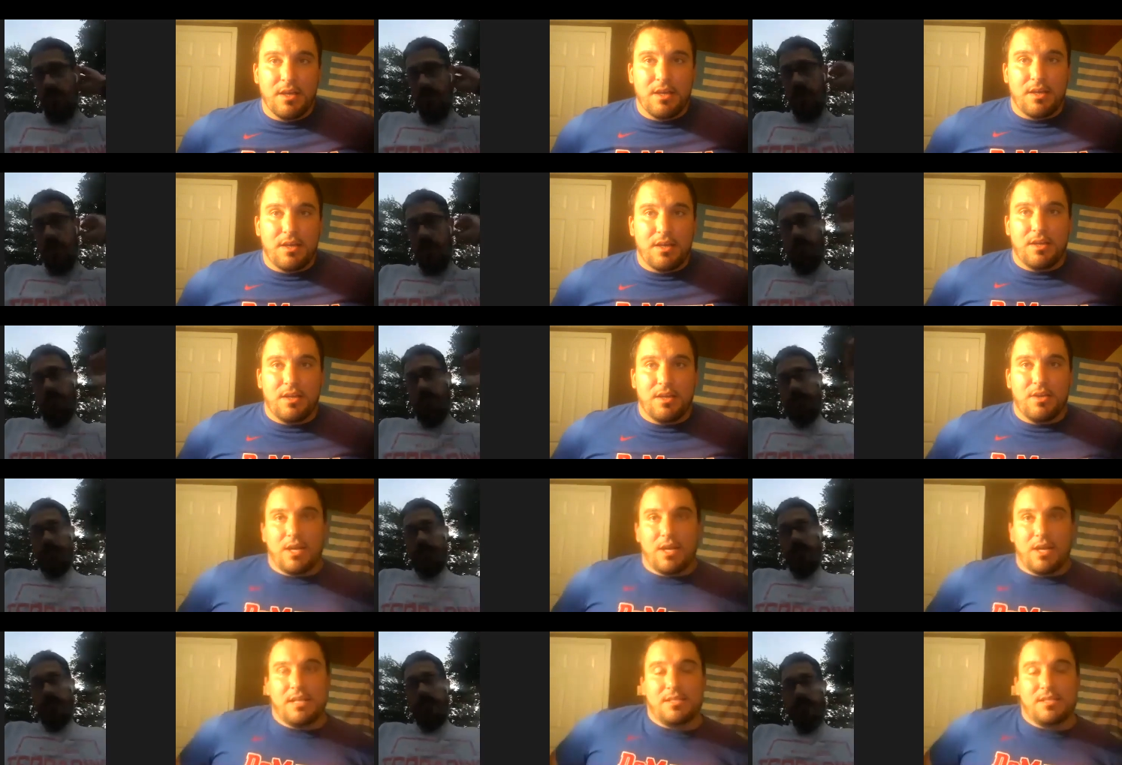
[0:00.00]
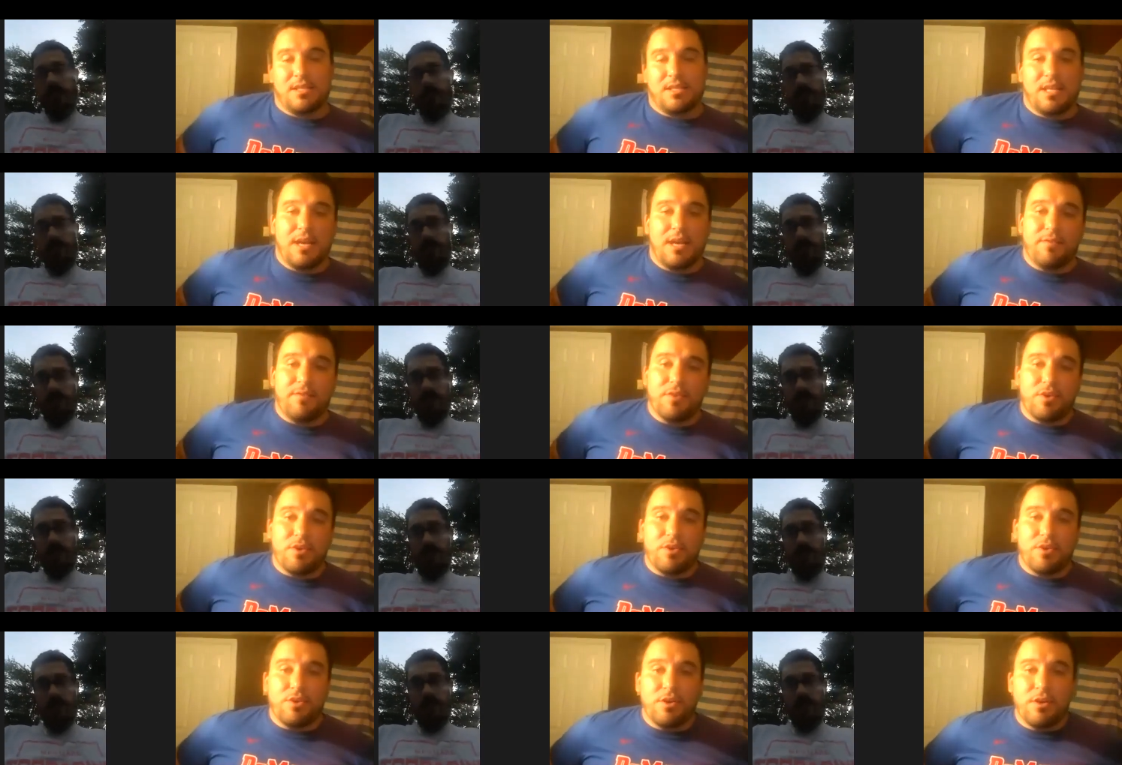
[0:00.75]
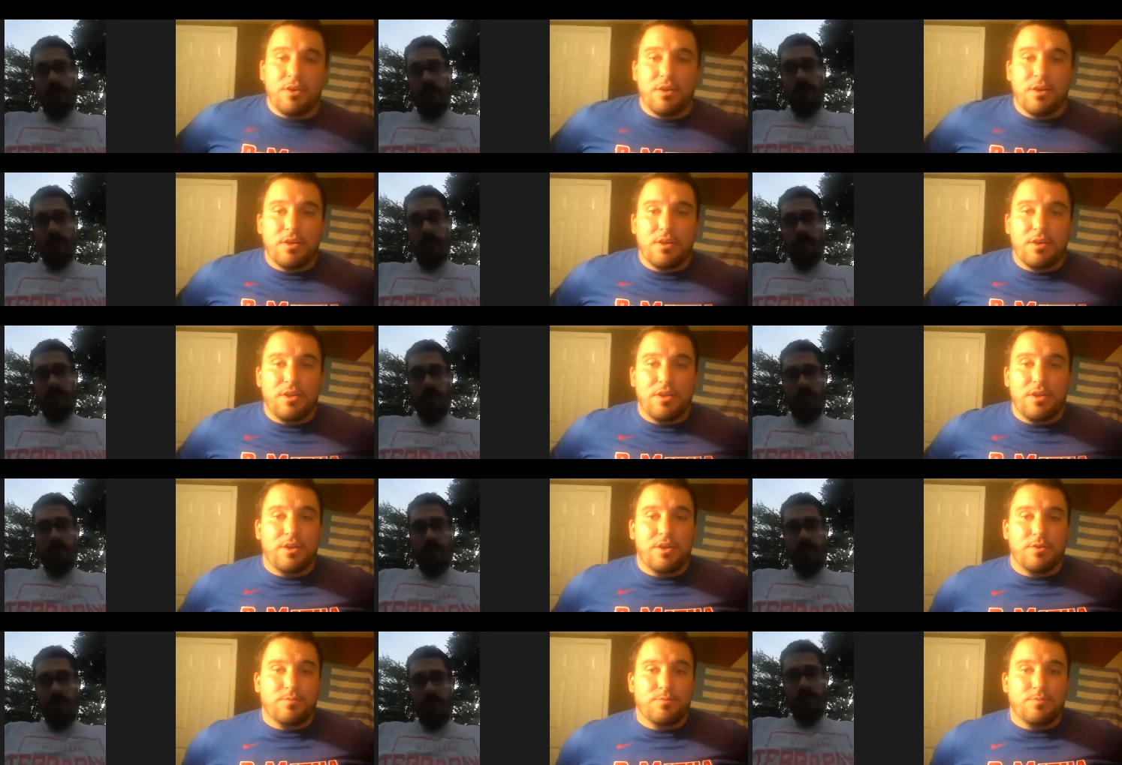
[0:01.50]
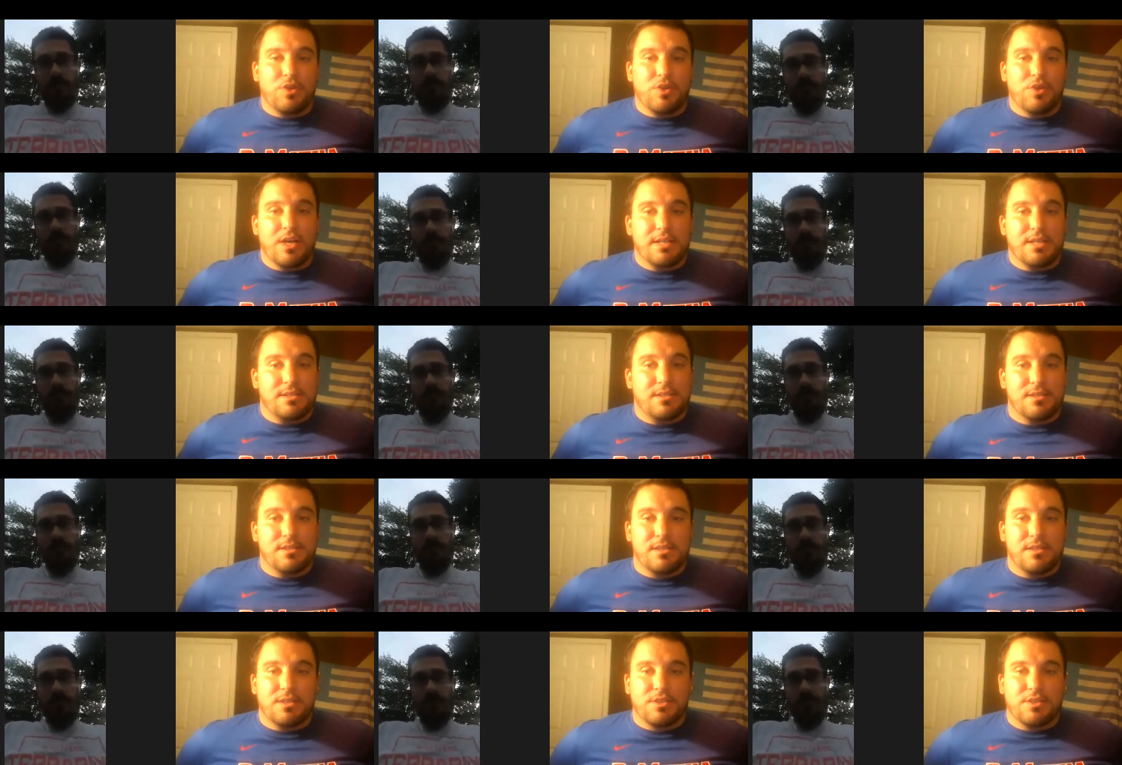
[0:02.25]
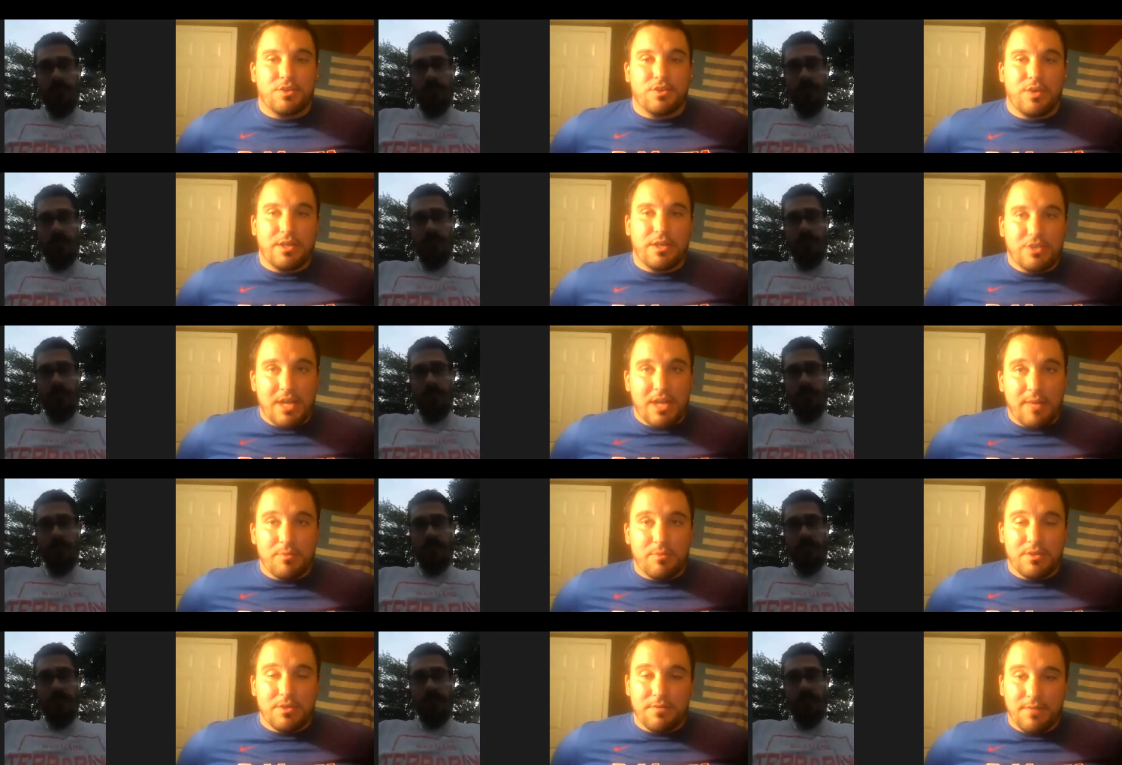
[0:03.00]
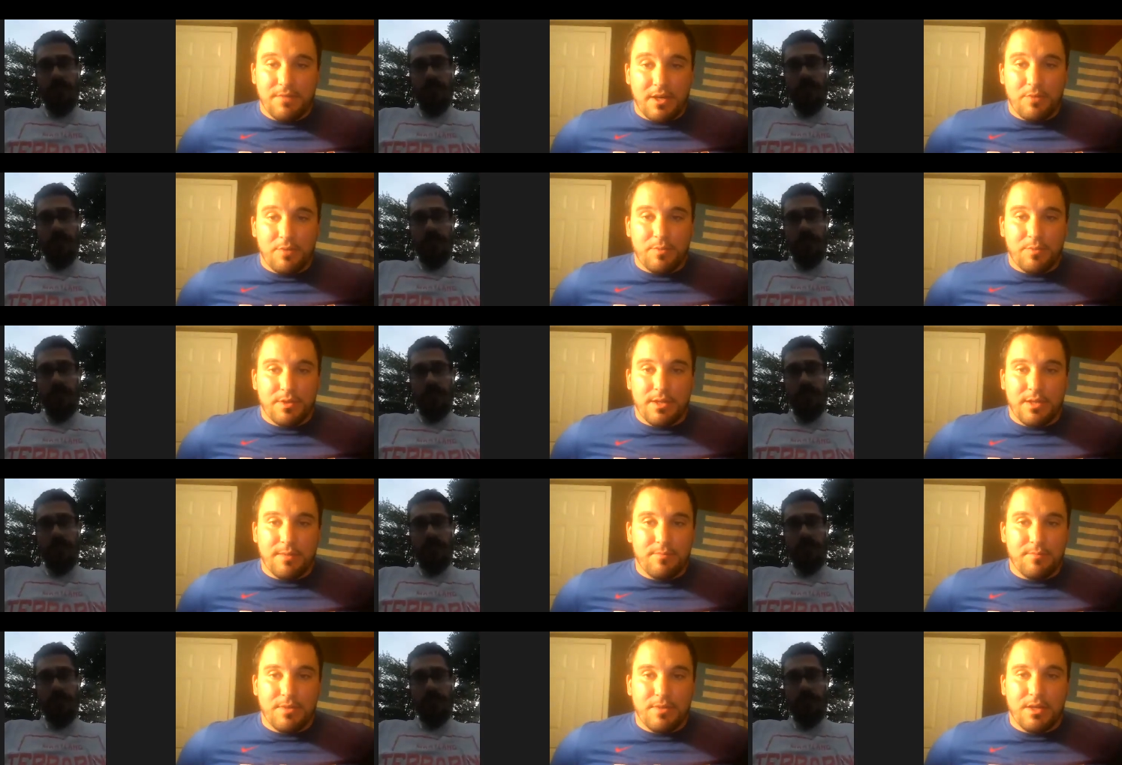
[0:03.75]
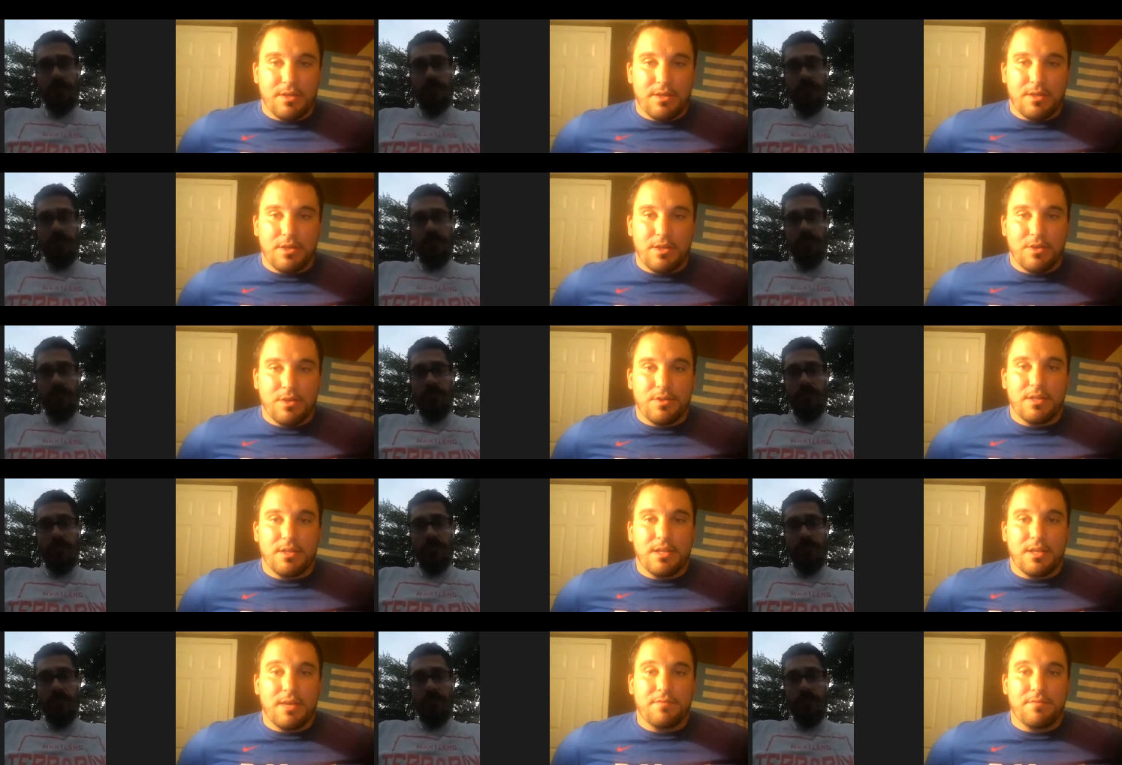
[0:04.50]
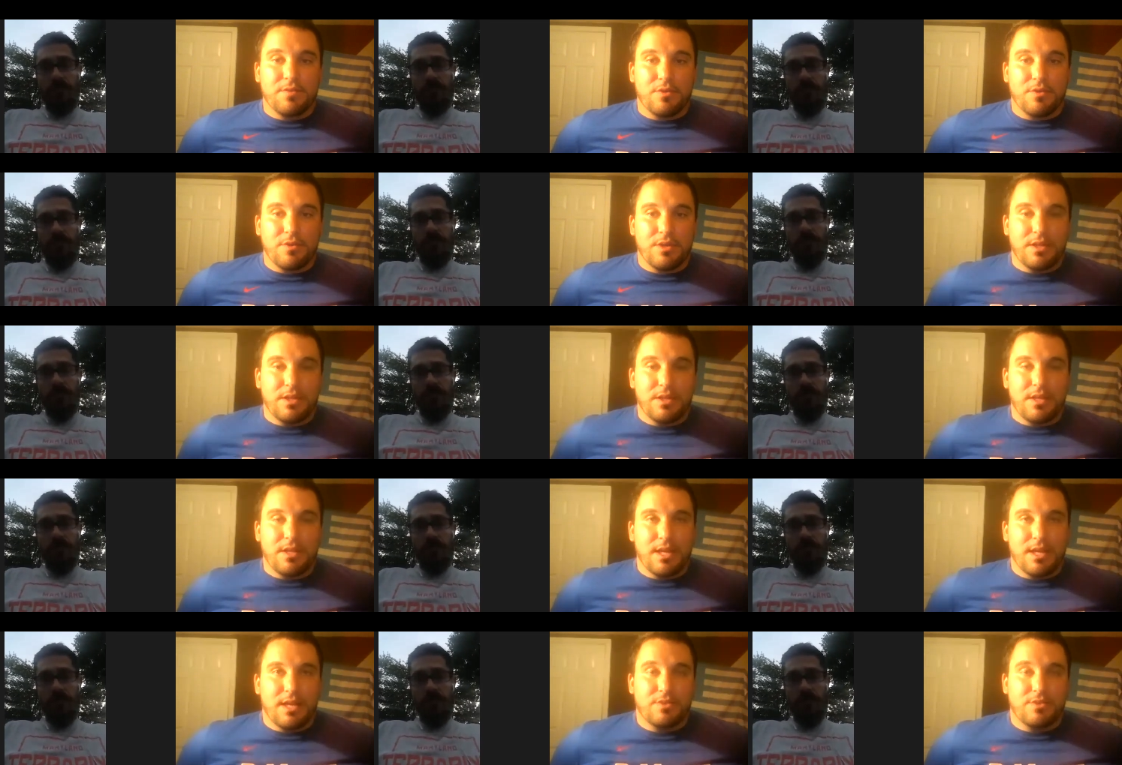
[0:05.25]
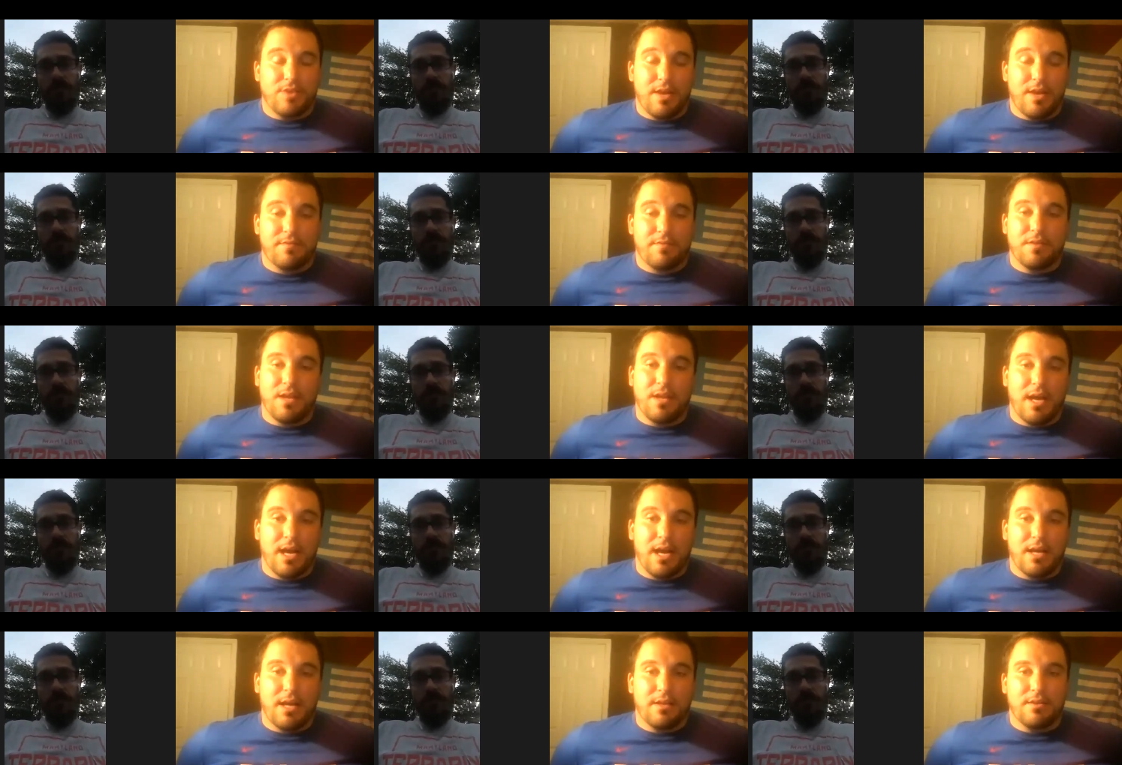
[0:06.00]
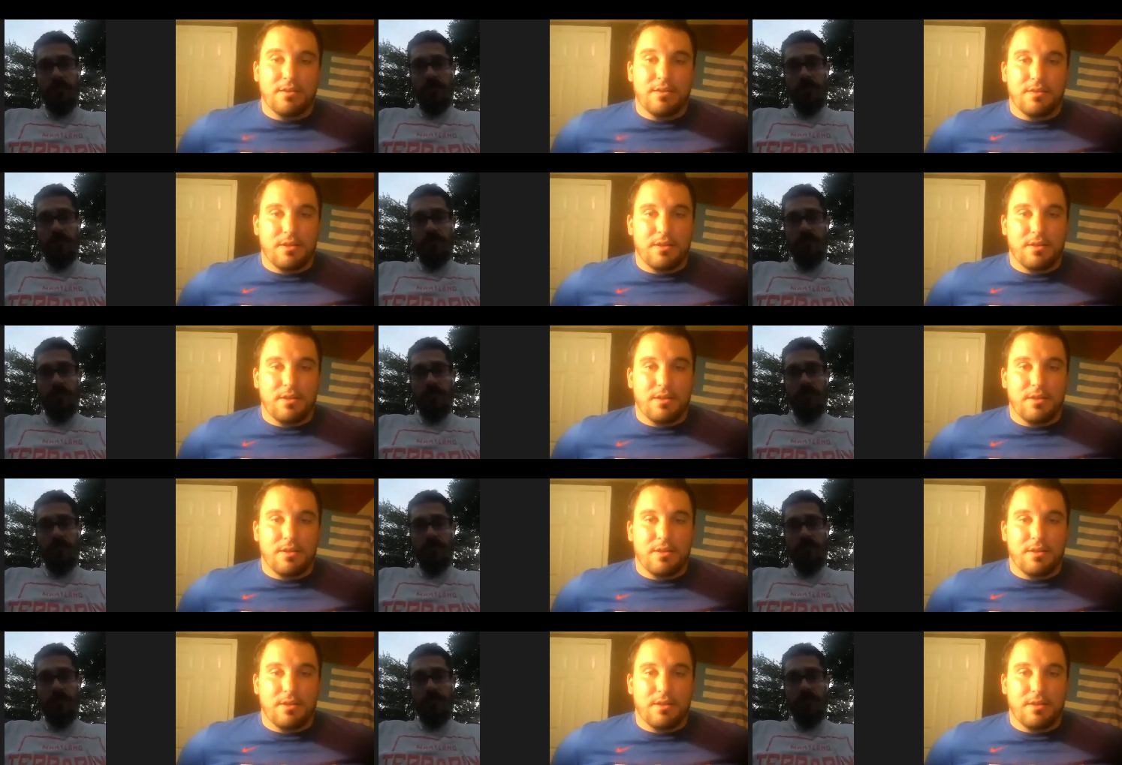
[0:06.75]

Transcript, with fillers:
Speaker 1: you know, guys like Kevin Herter, you know, you guys did such a great job at developing them that, you know, they left early and they got drafted high and,